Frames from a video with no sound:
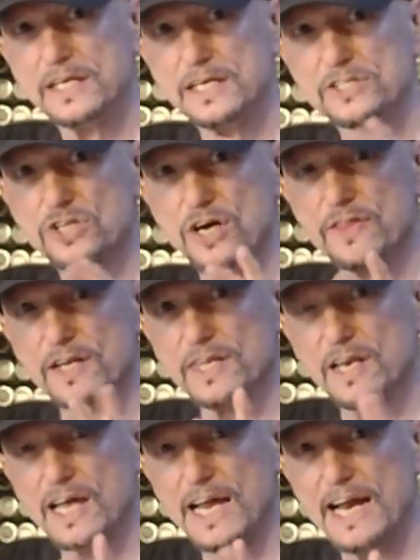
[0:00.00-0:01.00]
gets on the
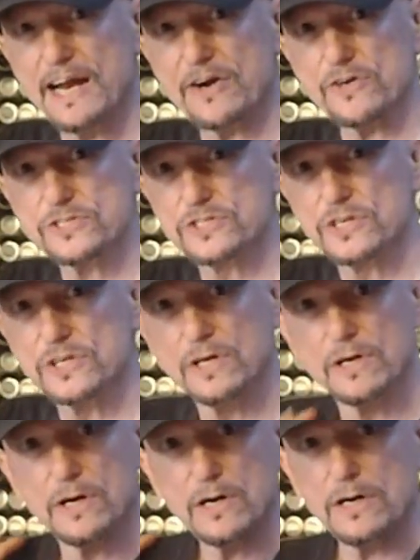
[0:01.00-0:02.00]
little hairs
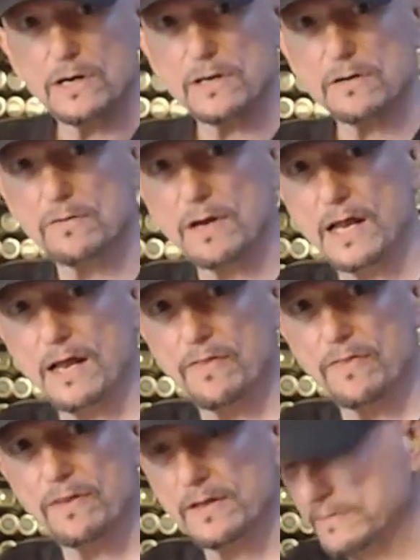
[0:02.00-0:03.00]
all around